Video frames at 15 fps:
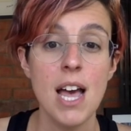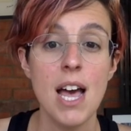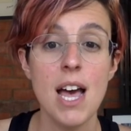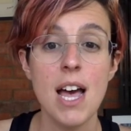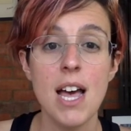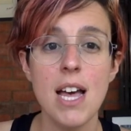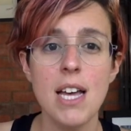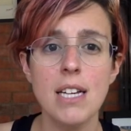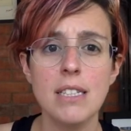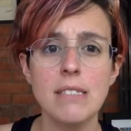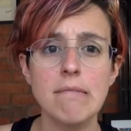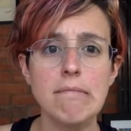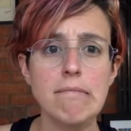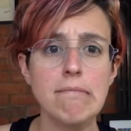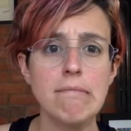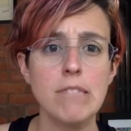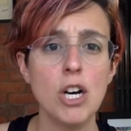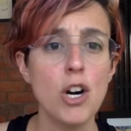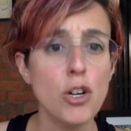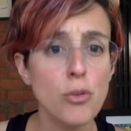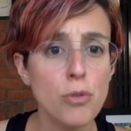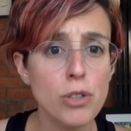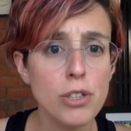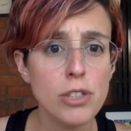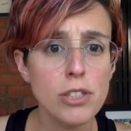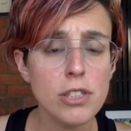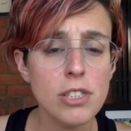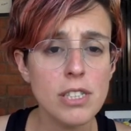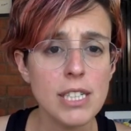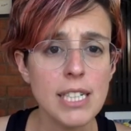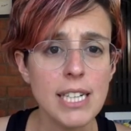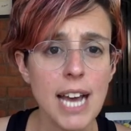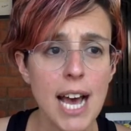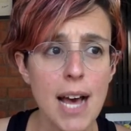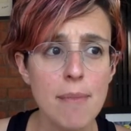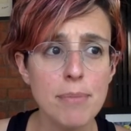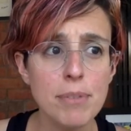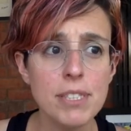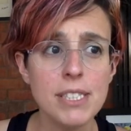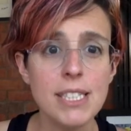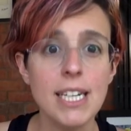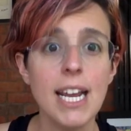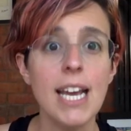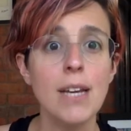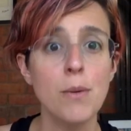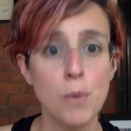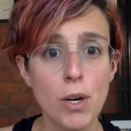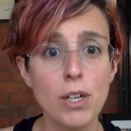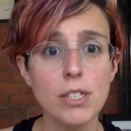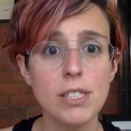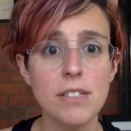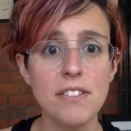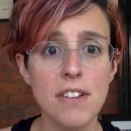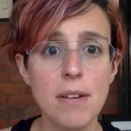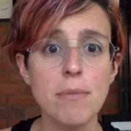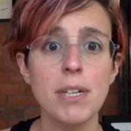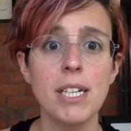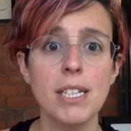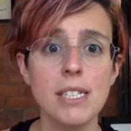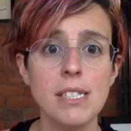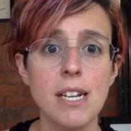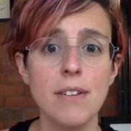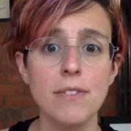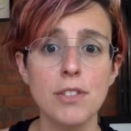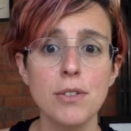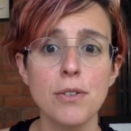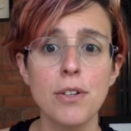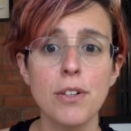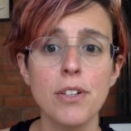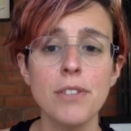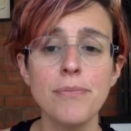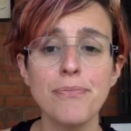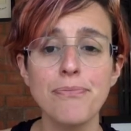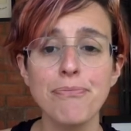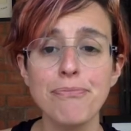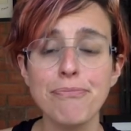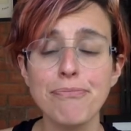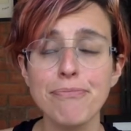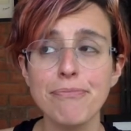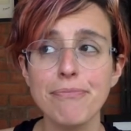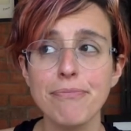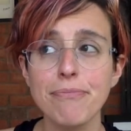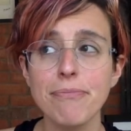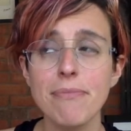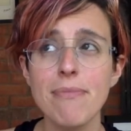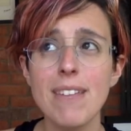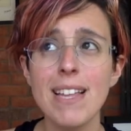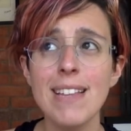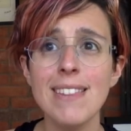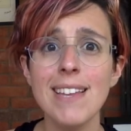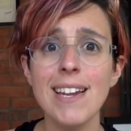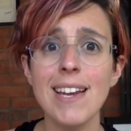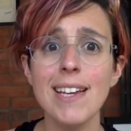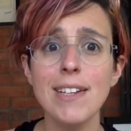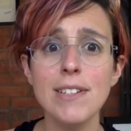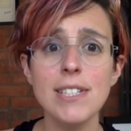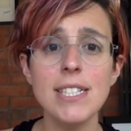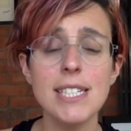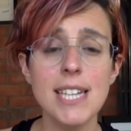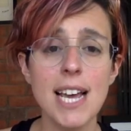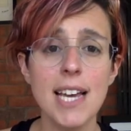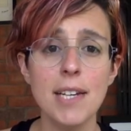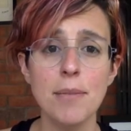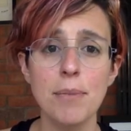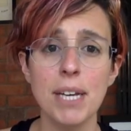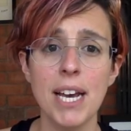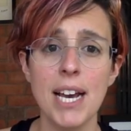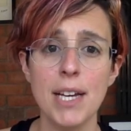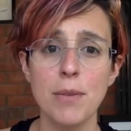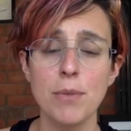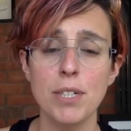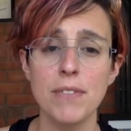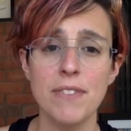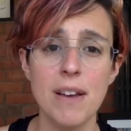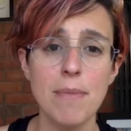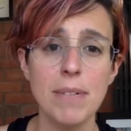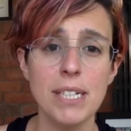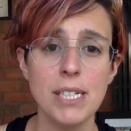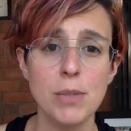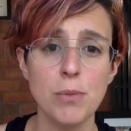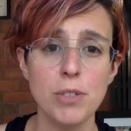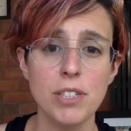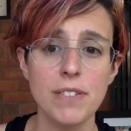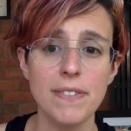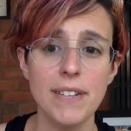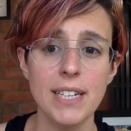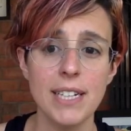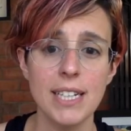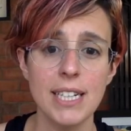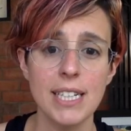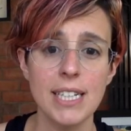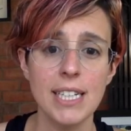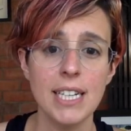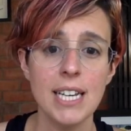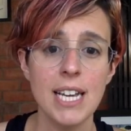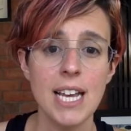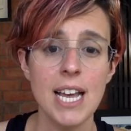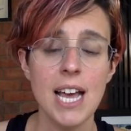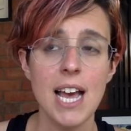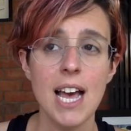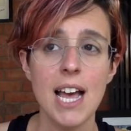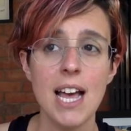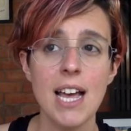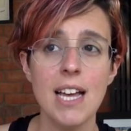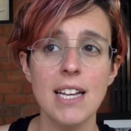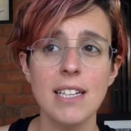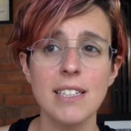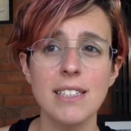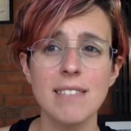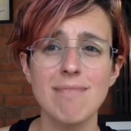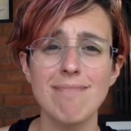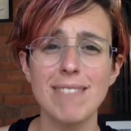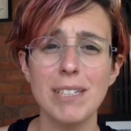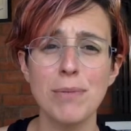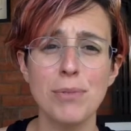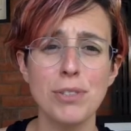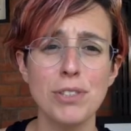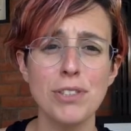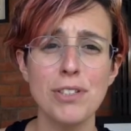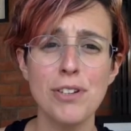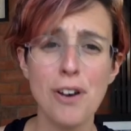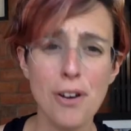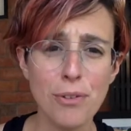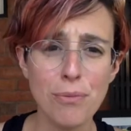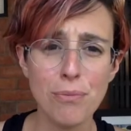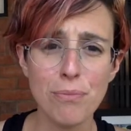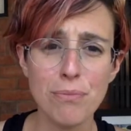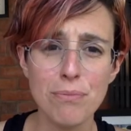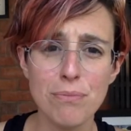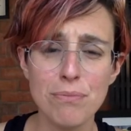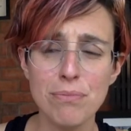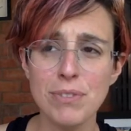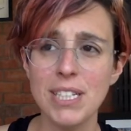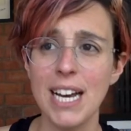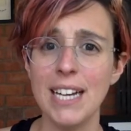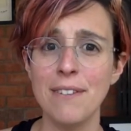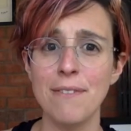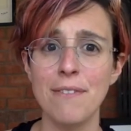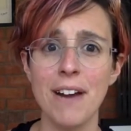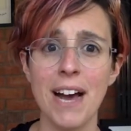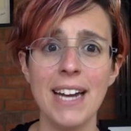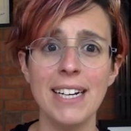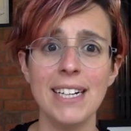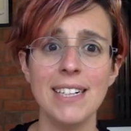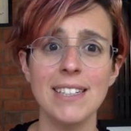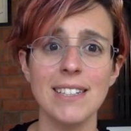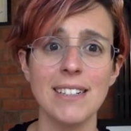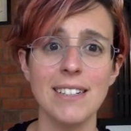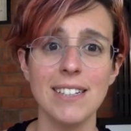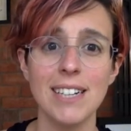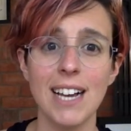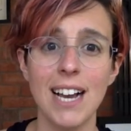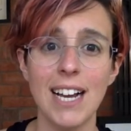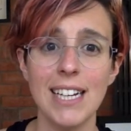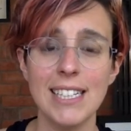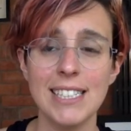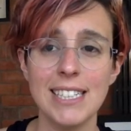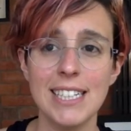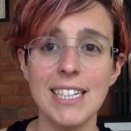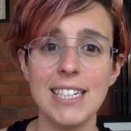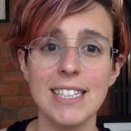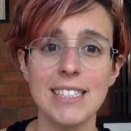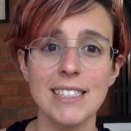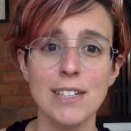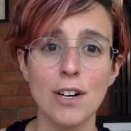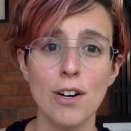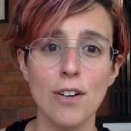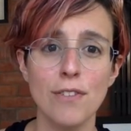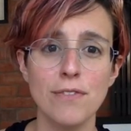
And awkward, it happened that I was a feminist after all, that I could stand behind what feminists were defending, and that it was not that radical idea of